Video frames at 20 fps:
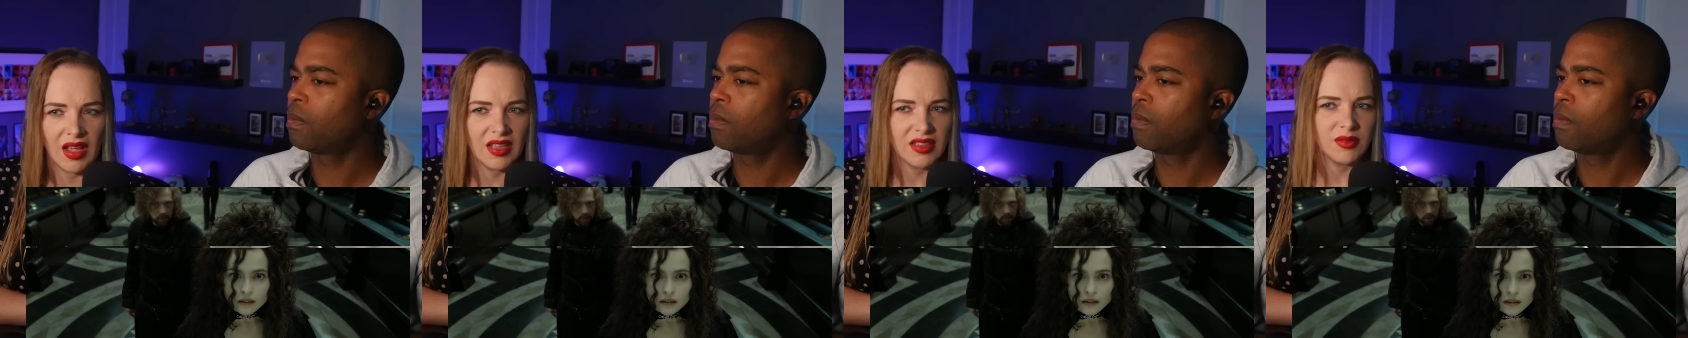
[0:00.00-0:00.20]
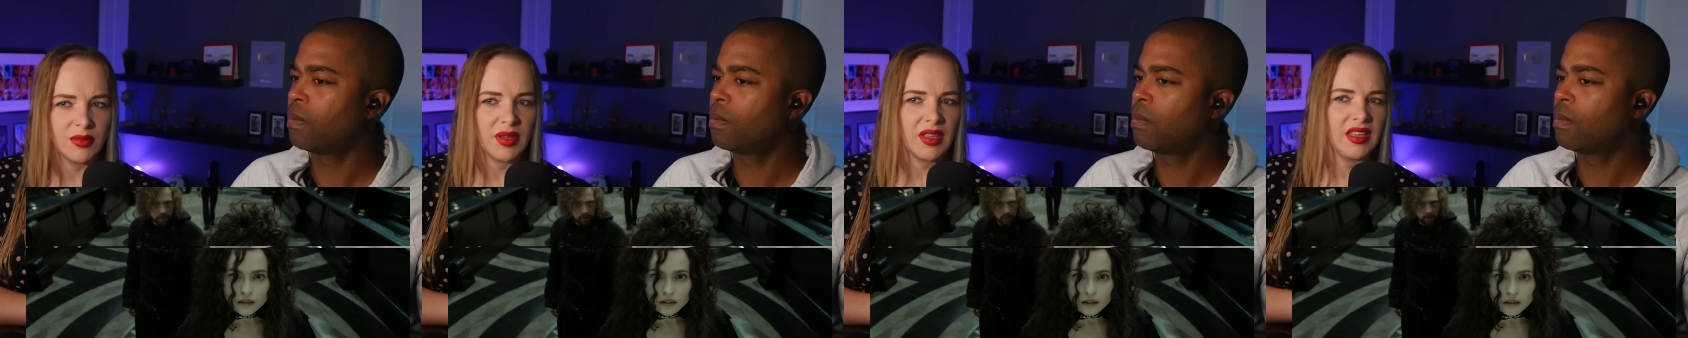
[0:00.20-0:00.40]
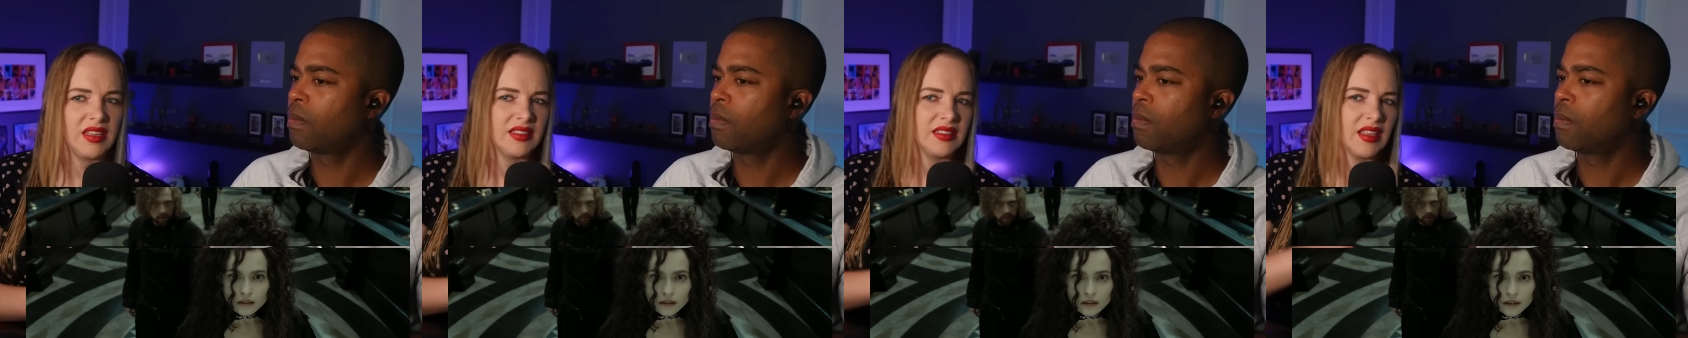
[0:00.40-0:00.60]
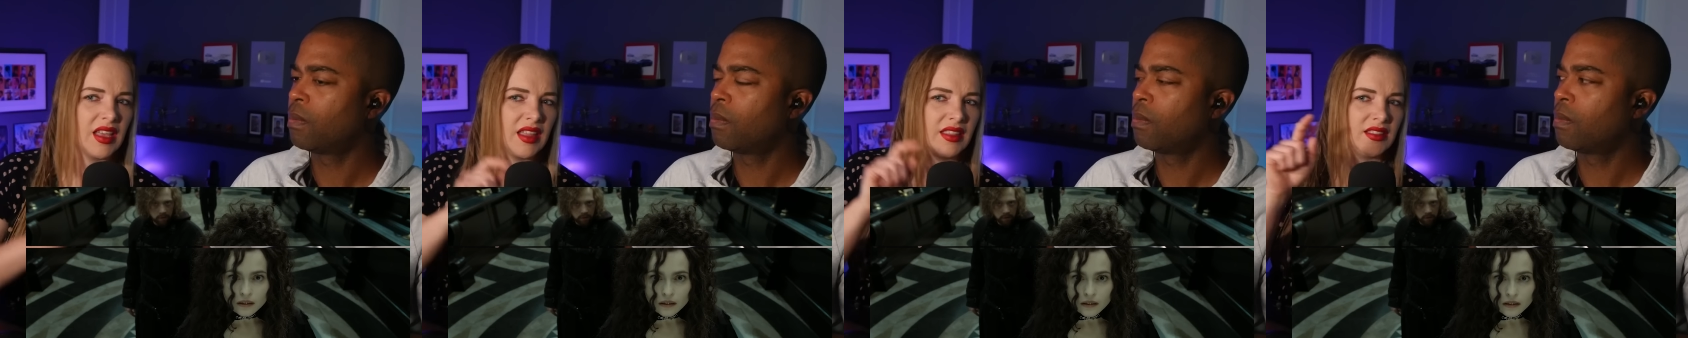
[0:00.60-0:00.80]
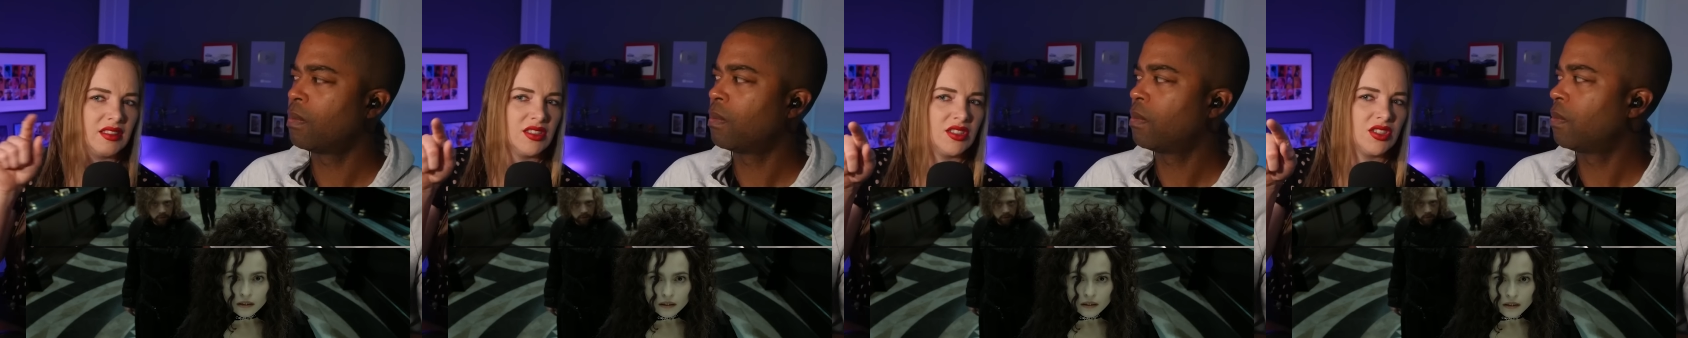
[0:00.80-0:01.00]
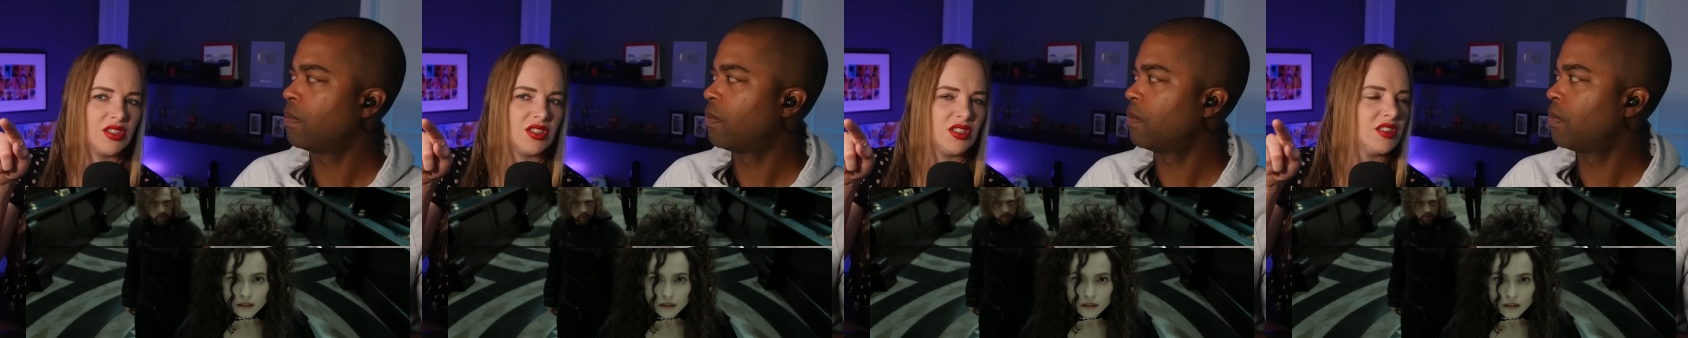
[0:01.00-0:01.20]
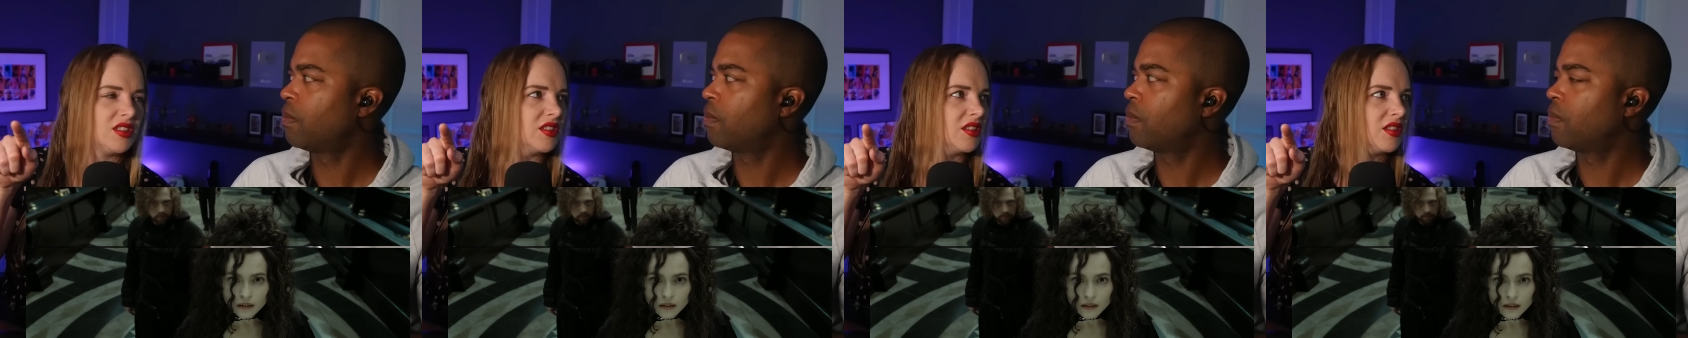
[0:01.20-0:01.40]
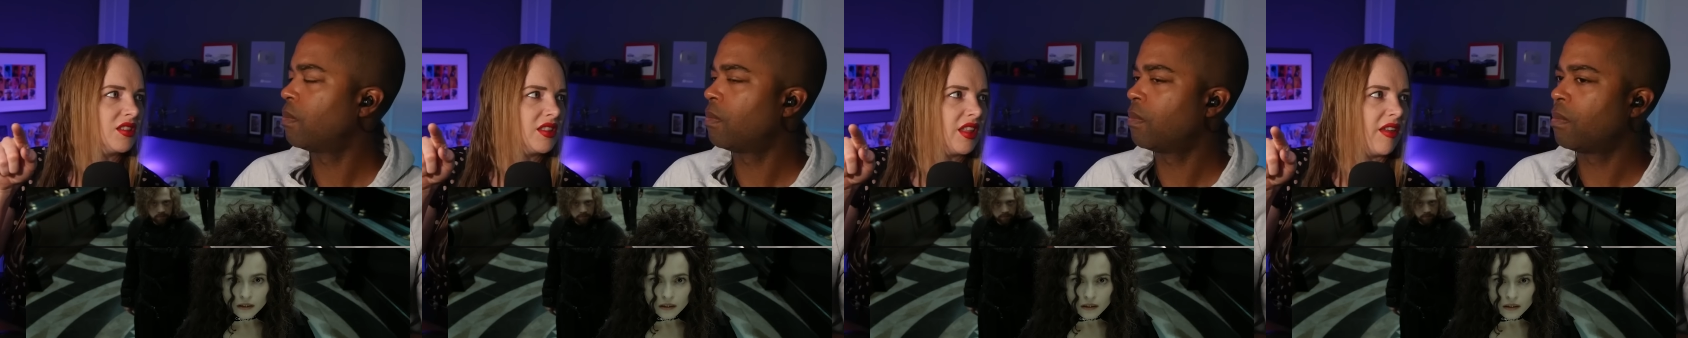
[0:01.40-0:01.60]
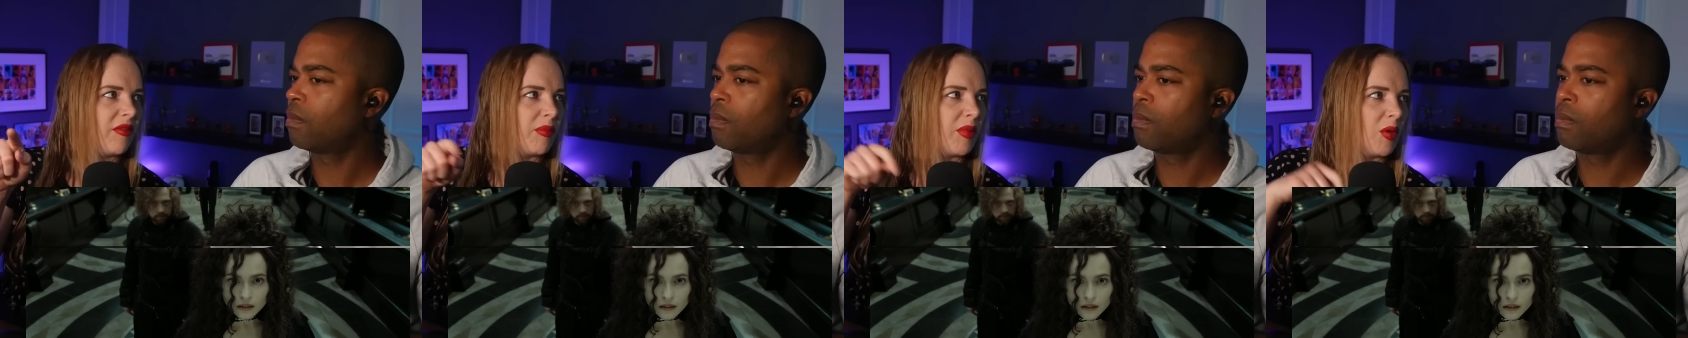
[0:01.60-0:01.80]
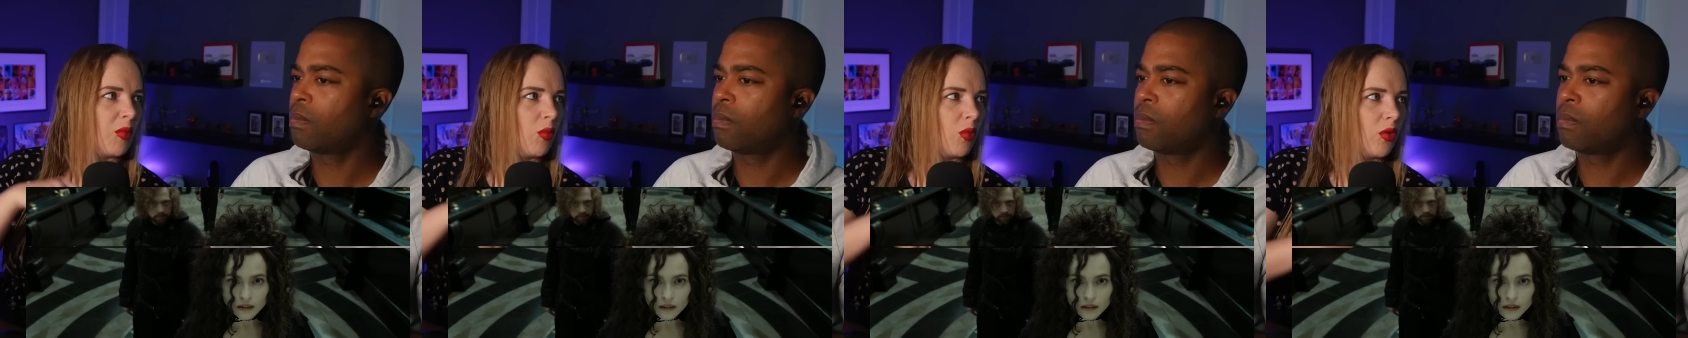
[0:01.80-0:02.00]
Speaker 1: That's why he said she
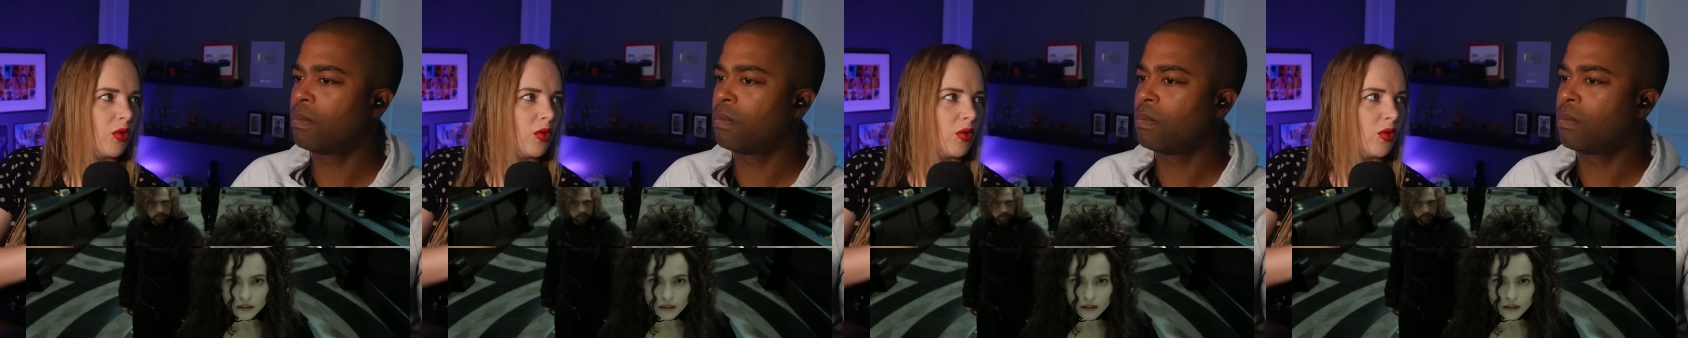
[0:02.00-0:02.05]
they've been